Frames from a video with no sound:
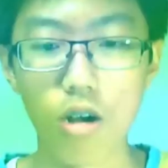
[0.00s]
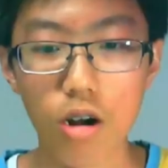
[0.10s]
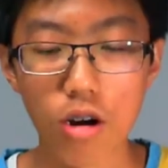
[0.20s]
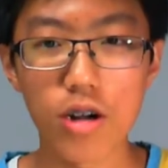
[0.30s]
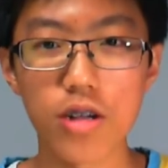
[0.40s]

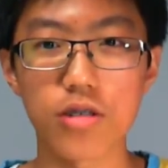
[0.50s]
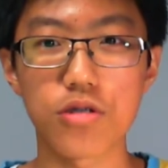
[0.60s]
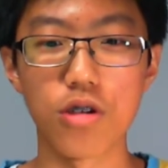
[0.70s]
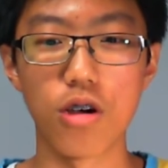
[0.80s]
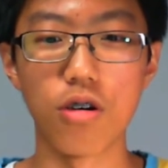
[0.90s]
Alright,
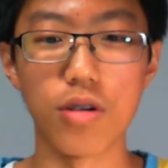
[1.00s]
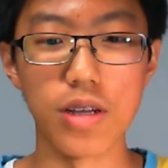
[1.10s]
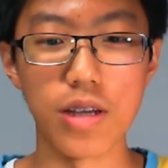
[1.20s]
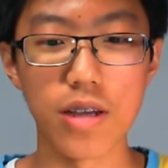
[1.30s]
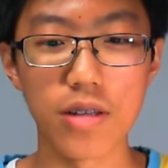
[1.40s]
so
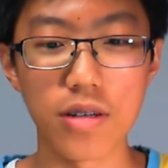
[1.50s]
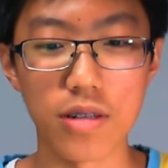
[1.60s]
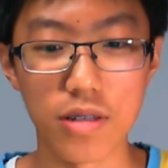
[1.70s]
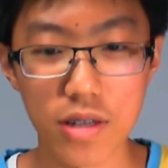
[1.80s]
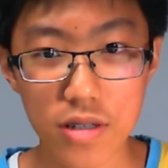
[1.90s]
in
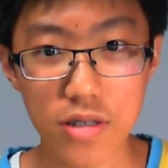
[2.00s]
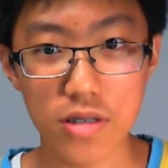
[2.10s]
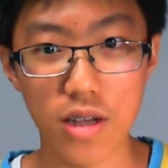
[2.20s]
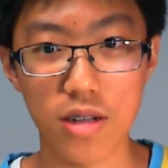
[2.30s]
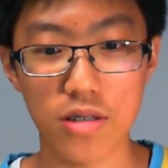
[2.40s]
this
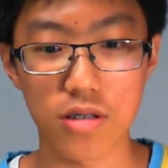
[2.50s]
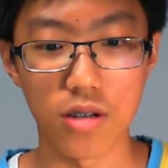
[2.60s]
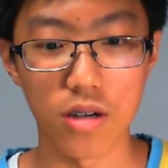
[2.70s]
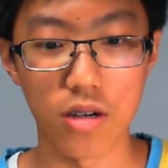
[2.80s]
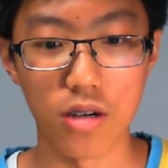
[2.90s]
set
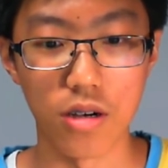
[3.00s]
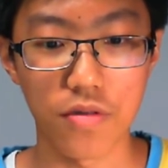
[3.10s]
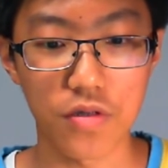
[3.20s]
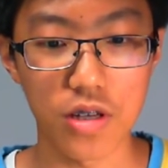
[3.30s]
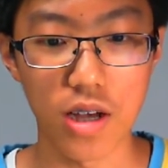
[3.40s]

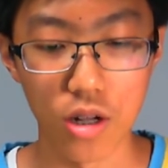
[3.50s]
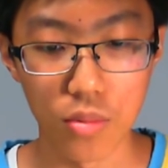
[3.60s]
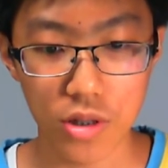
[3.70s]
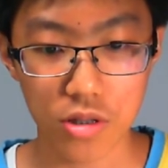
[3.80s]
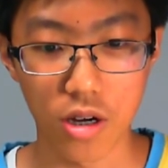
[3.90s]
of the
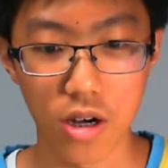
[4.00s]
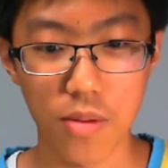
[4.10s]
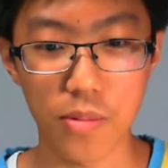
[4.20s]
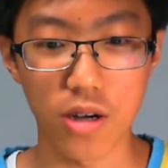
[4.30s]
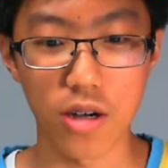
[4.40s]
Elements
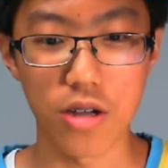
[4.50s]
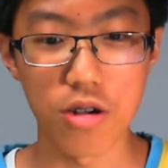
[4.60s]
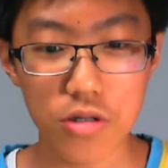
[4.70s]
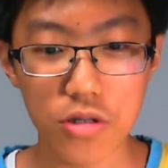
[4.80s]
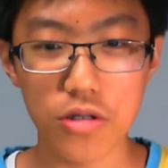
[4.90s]
Cup,
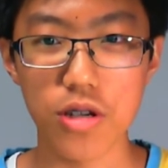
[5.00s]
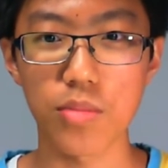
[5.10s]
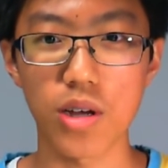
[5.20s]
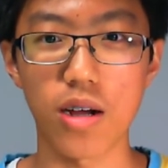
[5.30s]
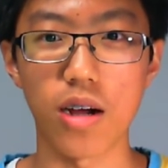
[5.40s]
here's the
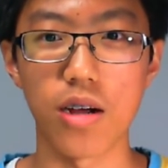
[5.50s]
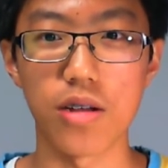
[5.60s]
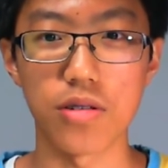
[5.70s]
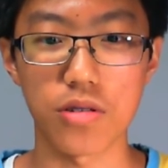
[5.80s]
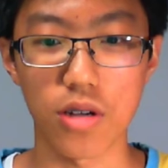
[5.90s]
team that
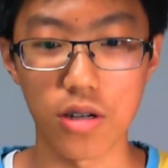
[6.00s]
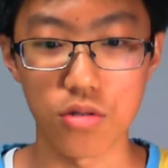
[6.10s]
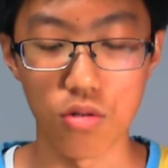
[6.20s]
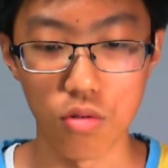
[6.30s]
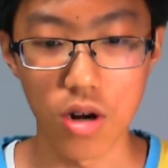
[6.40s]
I decide
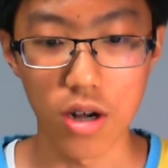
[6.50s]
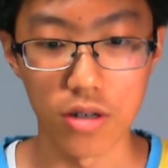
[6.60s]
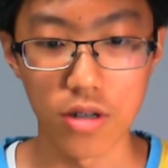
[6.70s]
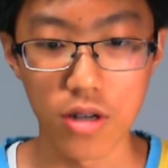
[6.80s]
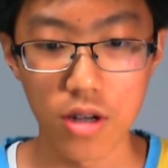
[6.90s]
to
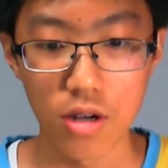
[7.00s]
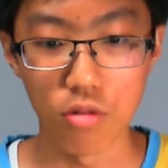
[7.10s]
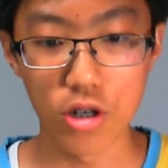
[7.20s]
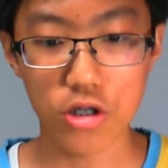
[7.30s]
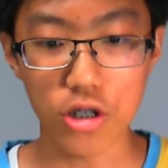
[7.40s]
run,
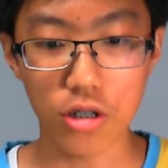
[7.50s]
which